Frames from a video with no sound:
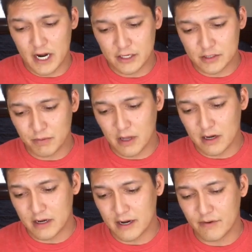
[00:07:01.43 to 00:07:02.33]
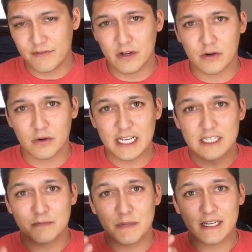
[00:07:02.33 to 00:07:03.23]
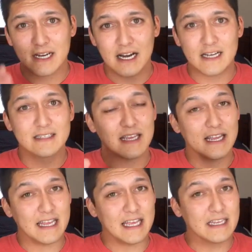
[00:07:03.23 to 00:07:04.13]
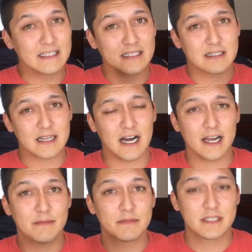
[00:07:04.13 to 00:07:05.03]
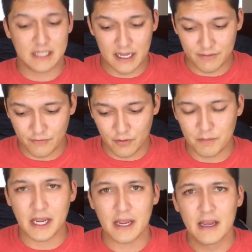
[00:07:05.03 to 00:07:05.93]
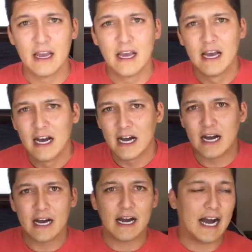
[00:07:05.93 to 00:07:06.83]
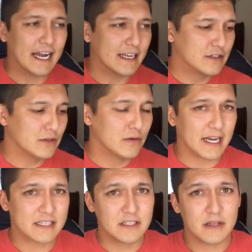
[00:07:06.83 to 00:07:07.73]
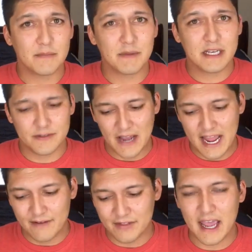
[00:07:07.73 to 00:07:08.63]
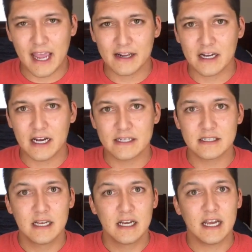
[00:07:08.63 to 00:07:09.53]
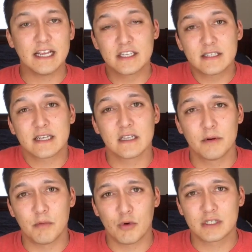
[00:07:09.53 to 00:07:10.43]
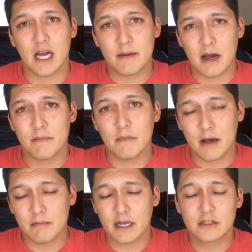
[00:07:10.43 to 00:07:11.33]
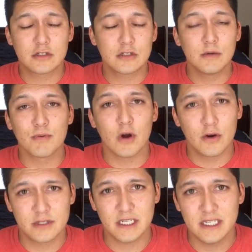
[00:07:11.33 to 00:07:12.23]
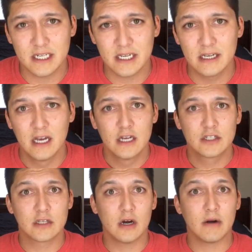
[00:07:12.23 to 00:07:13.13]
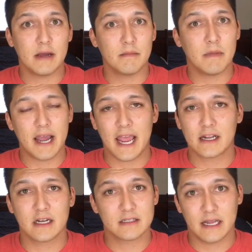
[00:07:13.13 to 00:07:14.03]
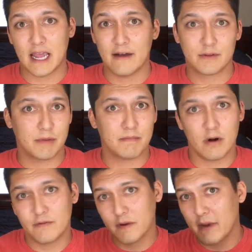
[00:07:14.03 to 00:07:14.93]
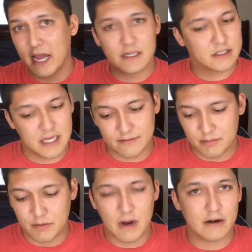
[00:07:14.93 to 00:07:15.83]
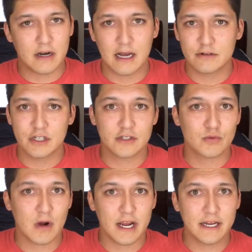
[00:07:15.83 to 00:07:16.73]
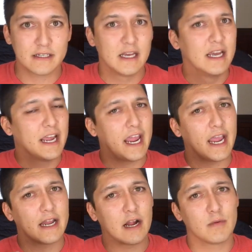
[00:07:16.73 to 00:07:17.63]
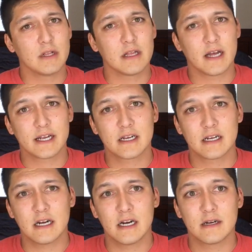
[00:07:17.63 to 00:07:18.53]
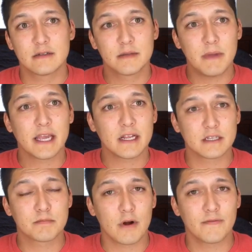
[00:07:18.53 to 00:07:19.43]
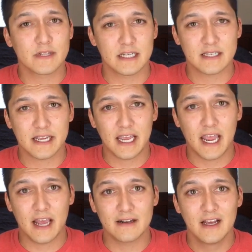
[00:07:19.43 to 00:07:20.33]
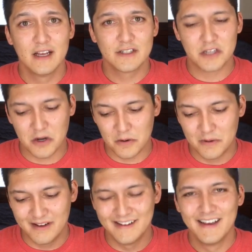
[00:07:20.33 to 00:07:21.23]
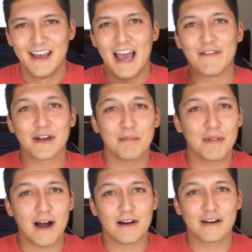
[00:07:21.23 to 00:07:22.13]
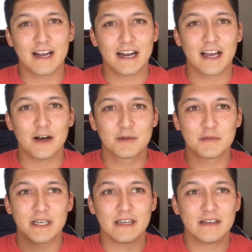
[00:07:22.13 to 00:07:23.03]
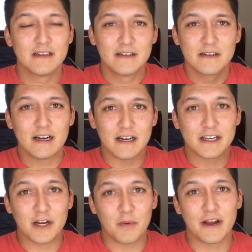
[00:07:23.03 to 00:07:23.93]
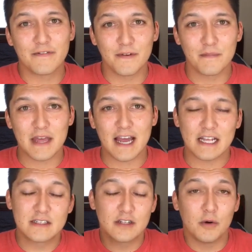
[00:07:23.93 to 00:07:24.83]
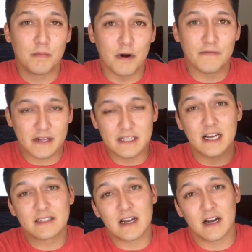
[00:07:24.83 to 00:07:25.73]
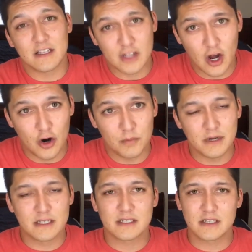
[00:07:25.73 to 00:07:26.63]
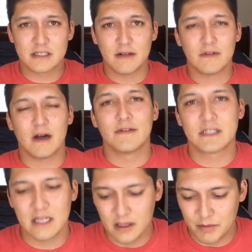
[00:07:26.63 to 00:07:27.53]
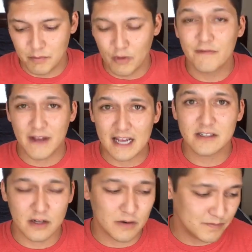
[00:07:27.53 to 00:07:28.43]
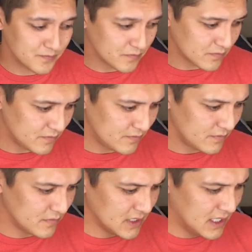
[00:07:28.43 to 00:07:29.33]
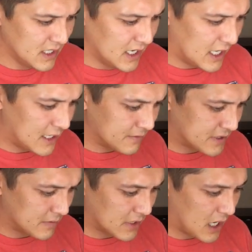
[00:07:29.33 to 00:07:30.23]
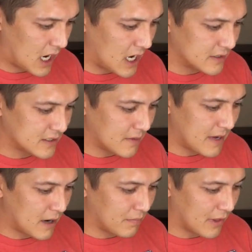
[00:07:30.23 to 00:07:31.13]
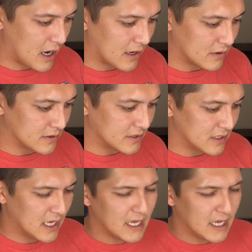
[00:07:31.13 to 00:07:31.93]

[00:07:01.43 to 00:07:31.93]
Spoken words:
I use a plotter on every vehicle is because it is time saving for me. I do like to do that because if I have to hand cut, it just takes a little bit more time. I'm like super OCD, so my hand cuts like have to be perfect. My edges have to be rounded out just right, and I really like to make it as perfect as I can. So having a plotter kind of helps me get away from that. It's still perfect. It does it on its own, but it's just obviously a little bit more faster. Some cons about plotters.